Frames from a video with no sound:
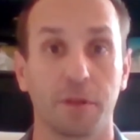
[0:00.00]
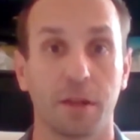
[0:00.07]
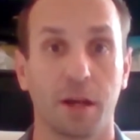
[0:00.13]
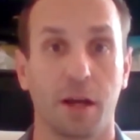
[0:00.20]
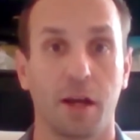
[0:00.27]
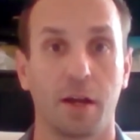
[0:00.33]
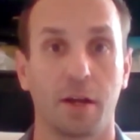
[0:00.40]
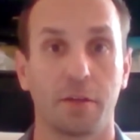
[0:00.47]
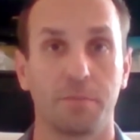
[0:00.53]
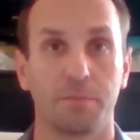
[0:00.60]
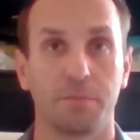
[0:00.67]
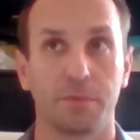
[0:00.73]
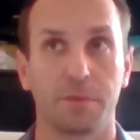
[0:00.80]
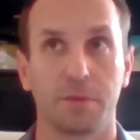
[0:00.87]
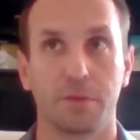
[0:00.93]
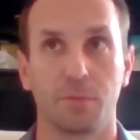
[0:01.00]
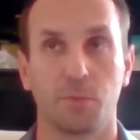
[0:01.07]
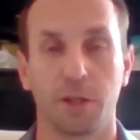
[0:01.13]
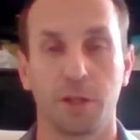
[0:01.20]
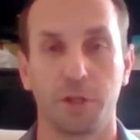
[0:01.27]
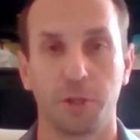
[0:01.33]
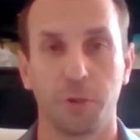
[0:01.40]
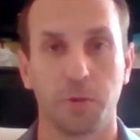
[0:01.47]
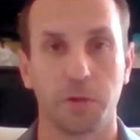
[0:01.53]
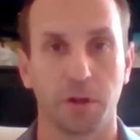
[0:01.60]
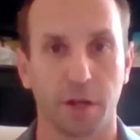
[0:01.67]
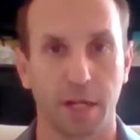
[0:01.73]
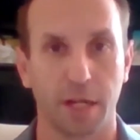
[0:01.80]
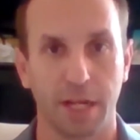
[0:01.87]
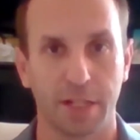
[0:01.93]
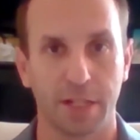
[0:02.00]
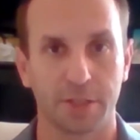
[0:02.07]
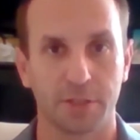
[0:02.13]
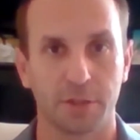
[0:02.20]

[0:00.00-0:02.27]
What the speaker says: when a new year hits?